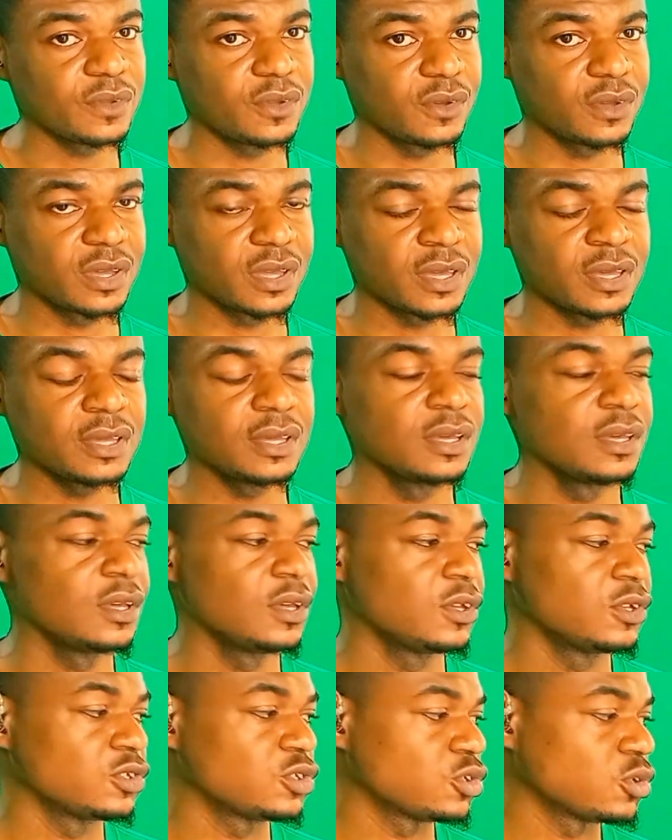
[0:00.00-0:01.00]
Okay,
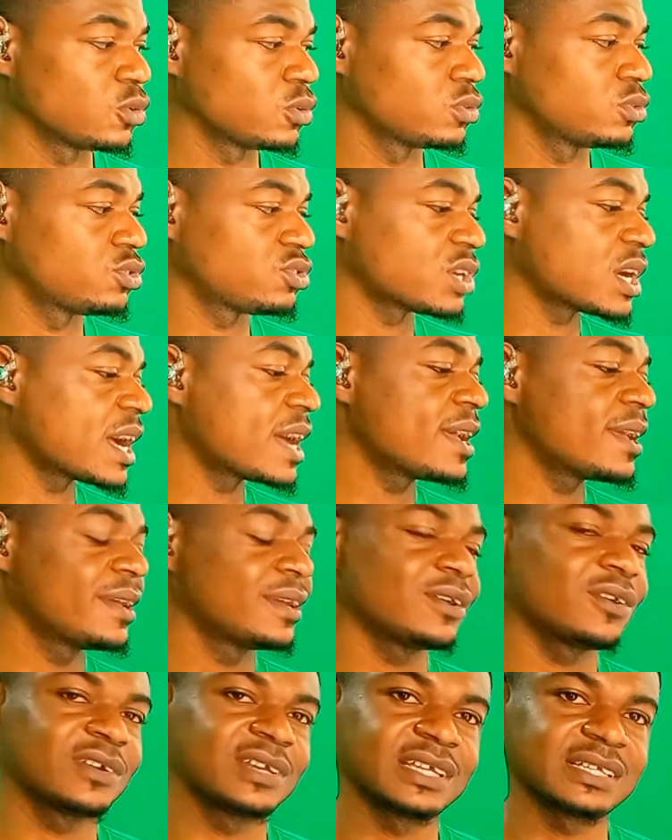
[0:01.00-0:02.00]
so try
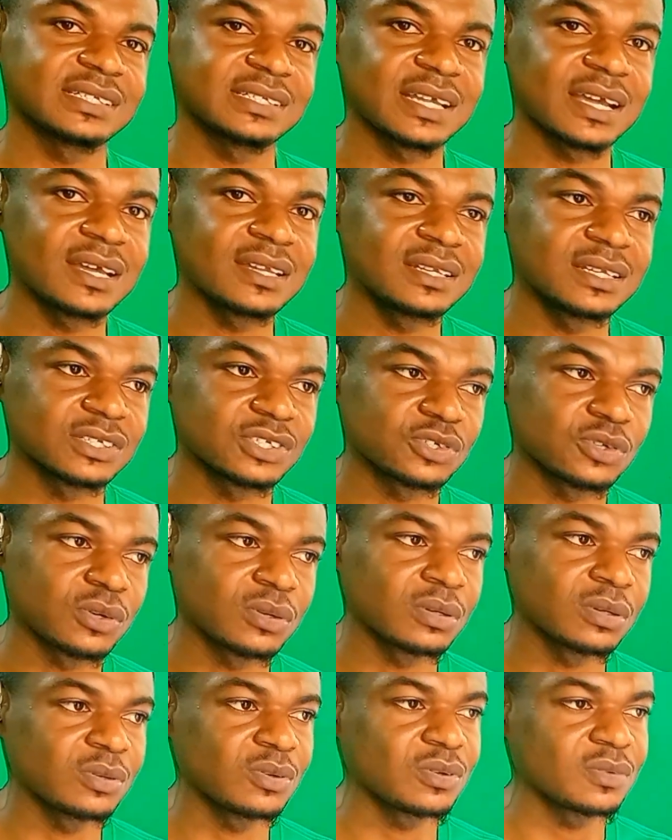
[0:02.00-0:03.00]
and understand the
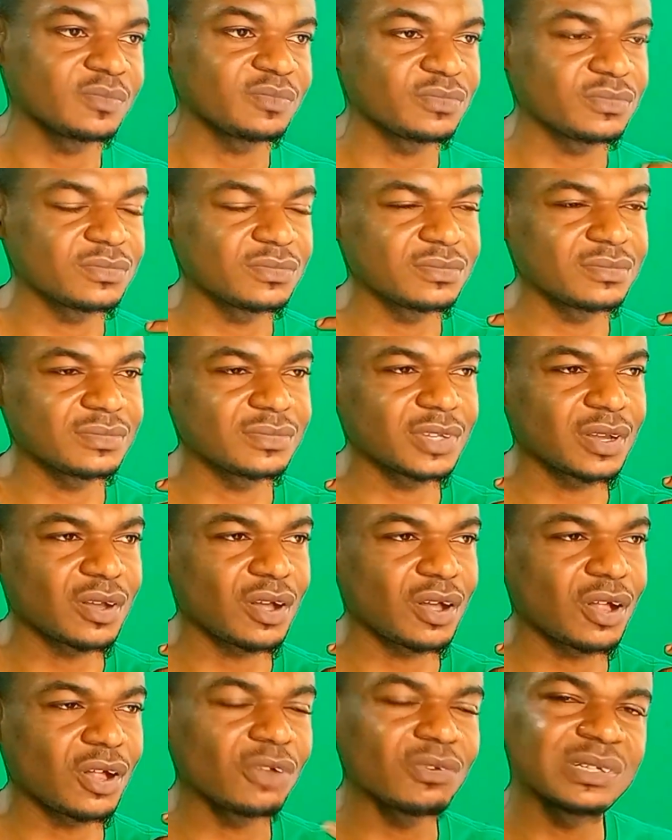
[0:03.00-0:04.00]
song.
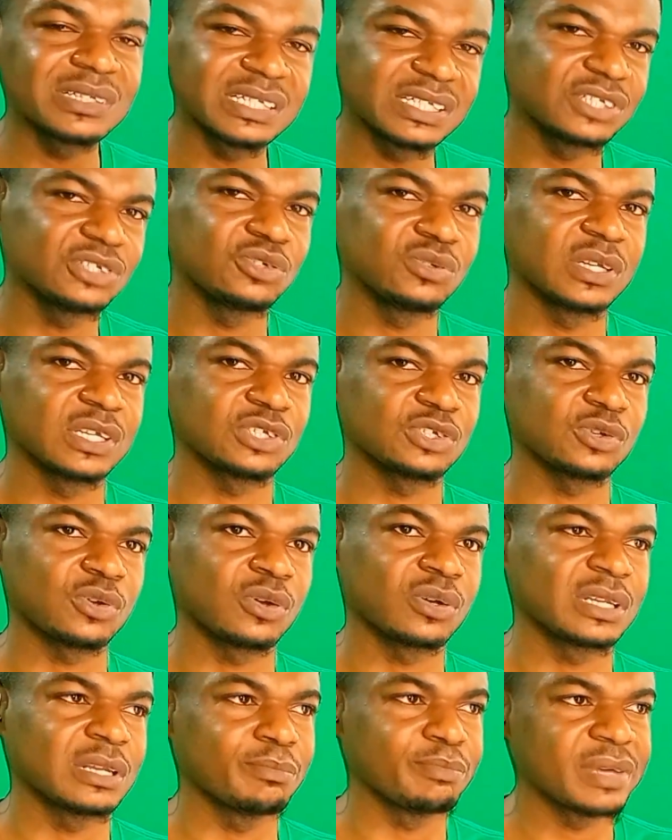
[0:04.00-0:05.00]
Always listen to the
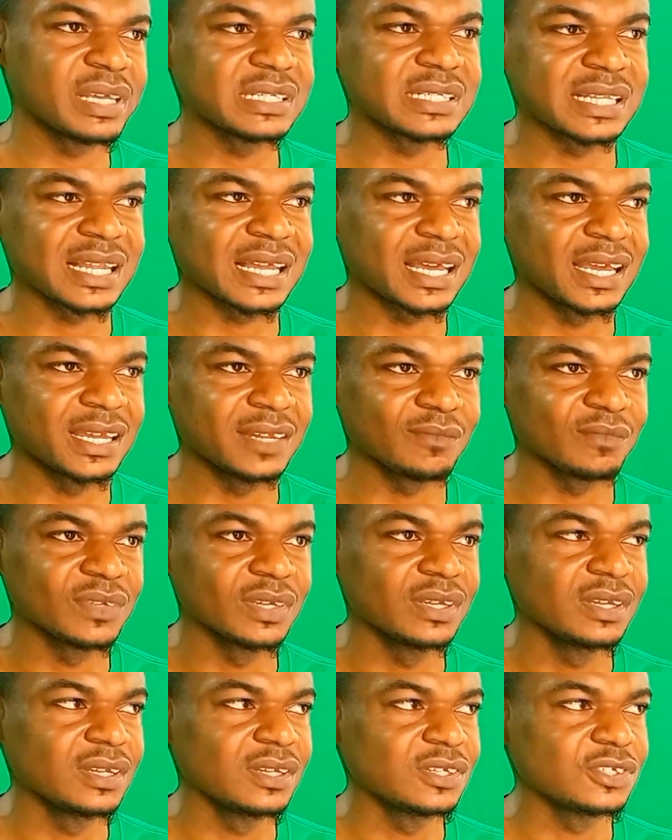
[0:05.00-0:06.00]
song, the bass line.
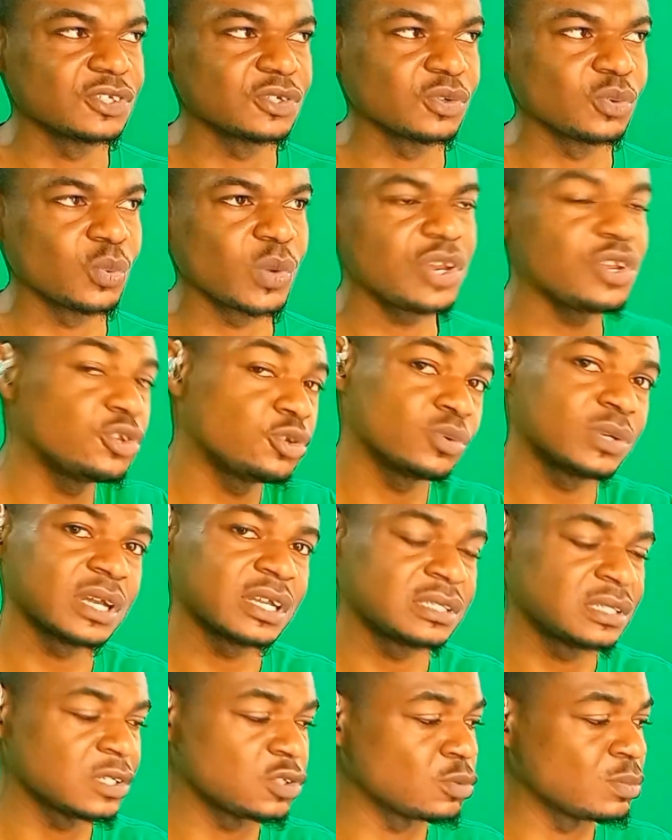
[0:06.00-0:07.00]
So when you do
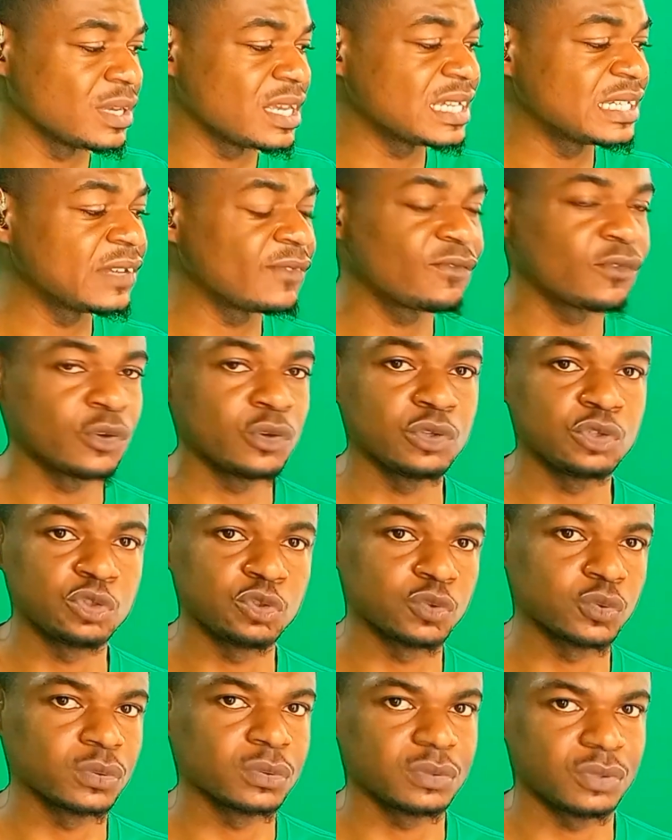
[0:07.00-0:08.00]
that, it will be easy for you to,
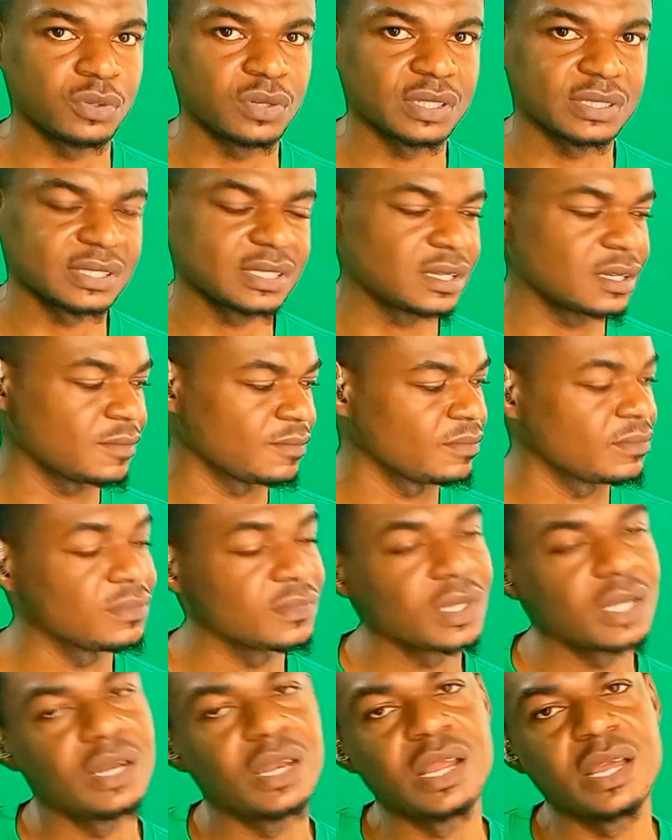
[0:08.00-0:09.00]
you understand,
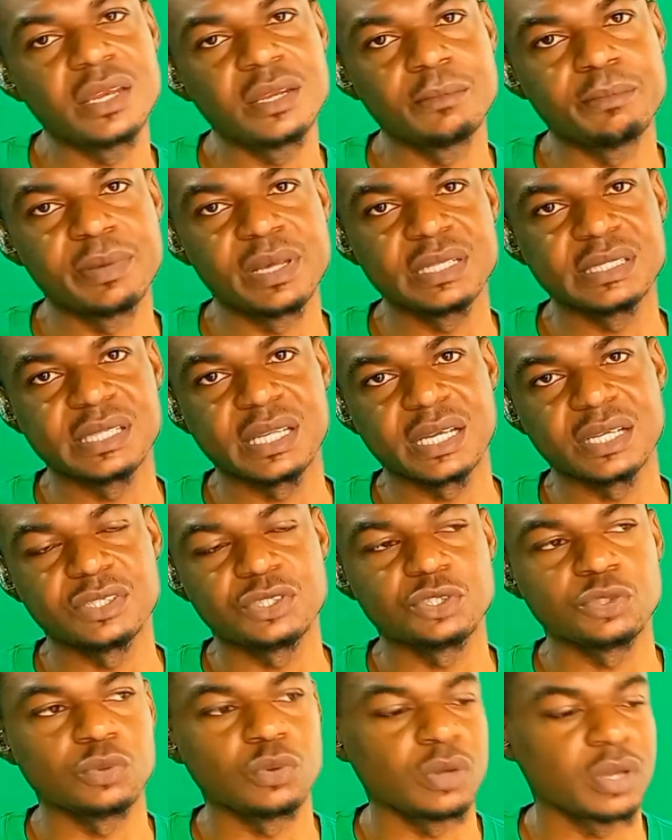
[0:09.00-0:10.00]
learn the bass line
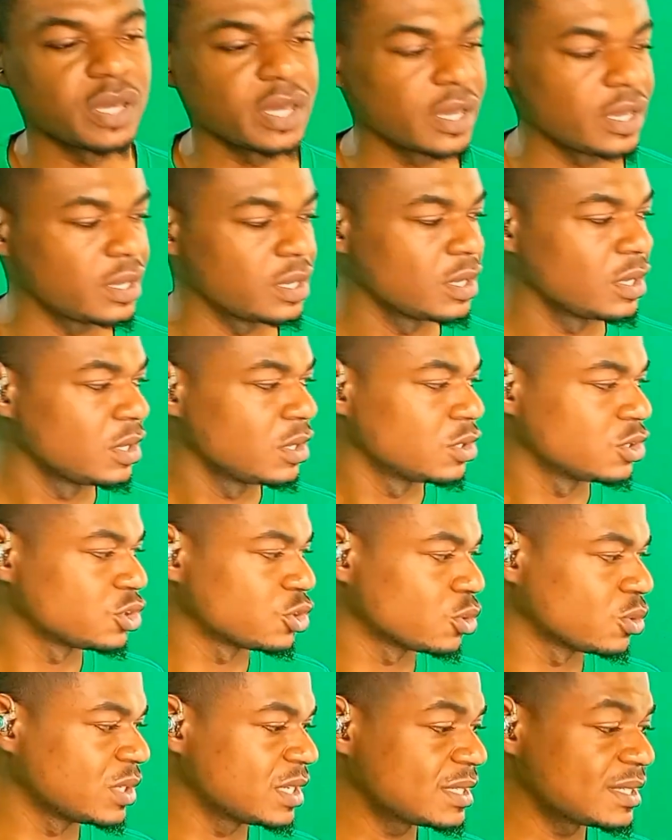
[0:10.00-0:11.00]
too. Okay,
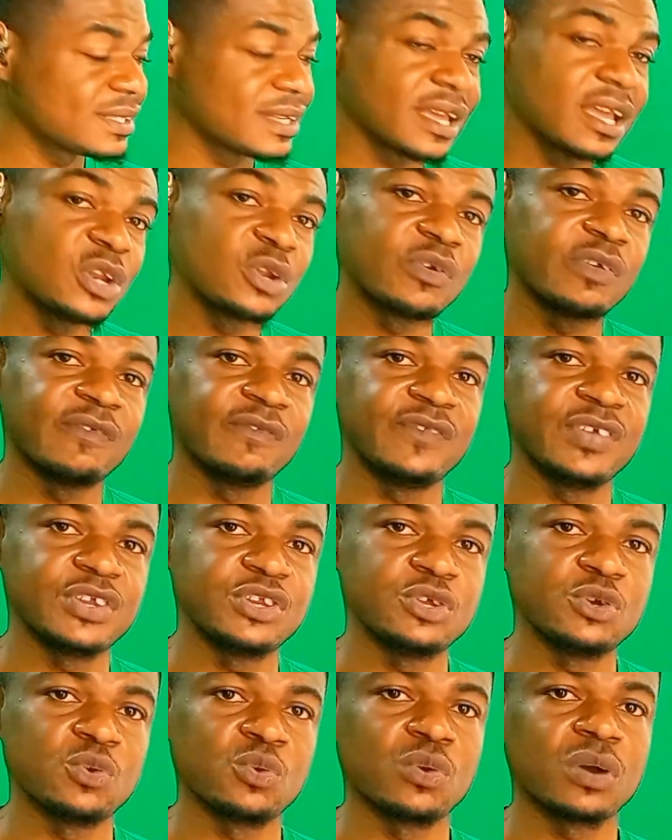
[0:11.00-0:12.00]
so this is the end of the
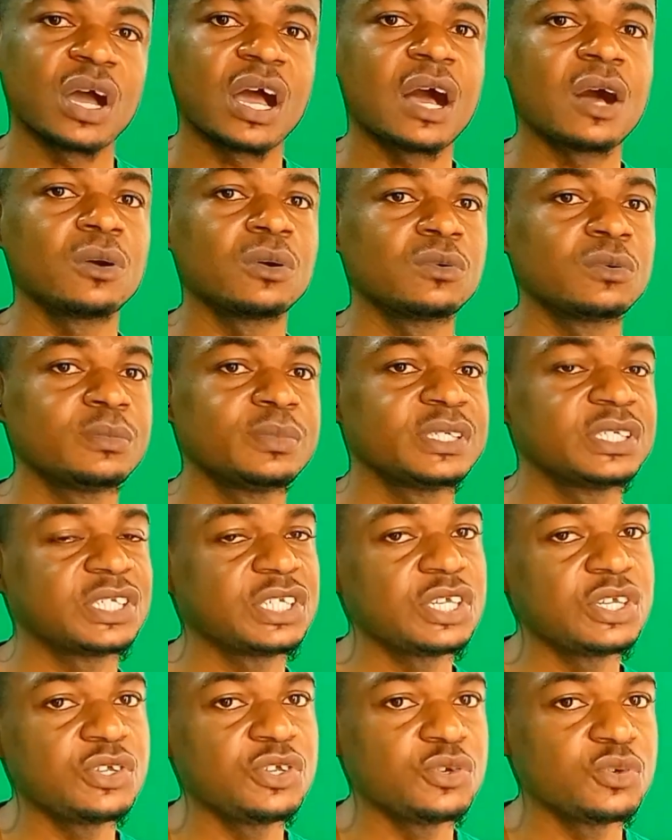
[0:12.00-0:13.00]
video. I will be
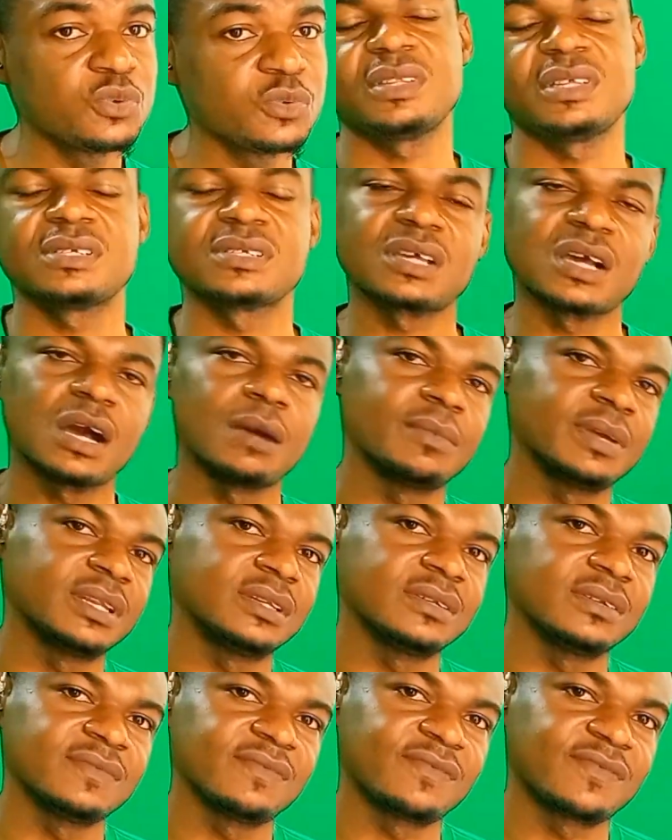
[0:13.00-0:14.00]
seeing you this
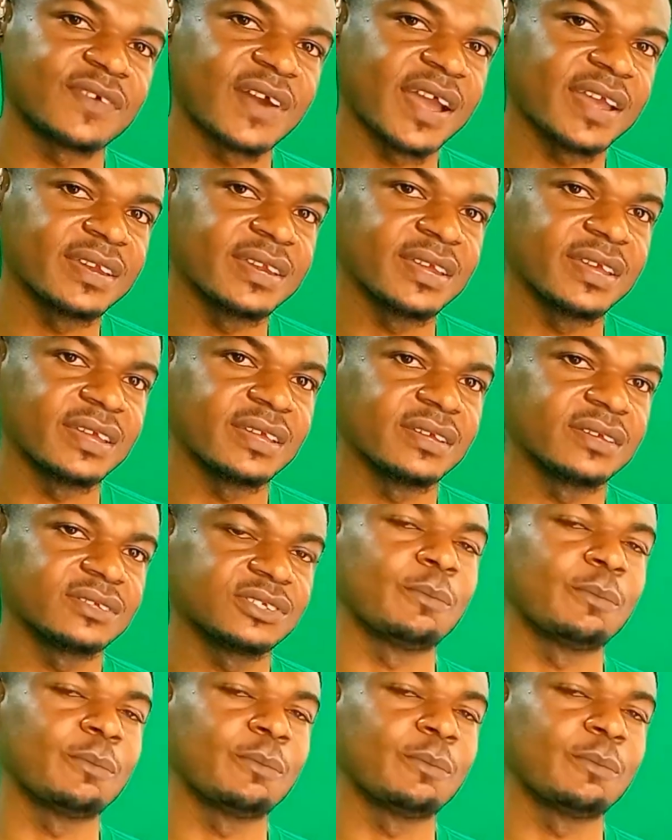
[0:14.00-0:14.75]
coming Friday.